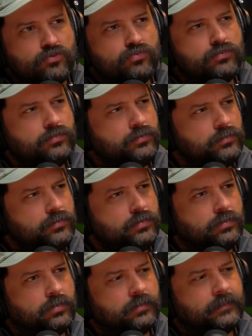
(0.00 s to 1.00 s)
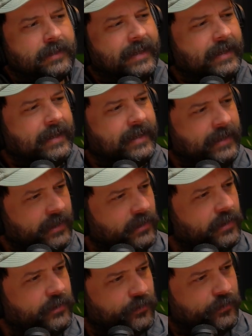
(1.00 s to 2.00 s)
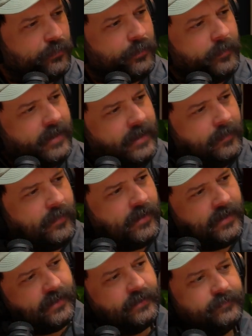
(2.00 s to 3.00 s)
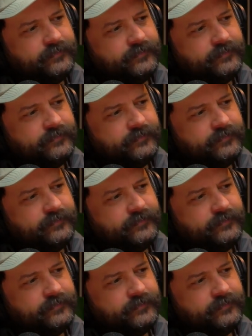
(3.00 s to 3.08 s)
Ooh. England would be my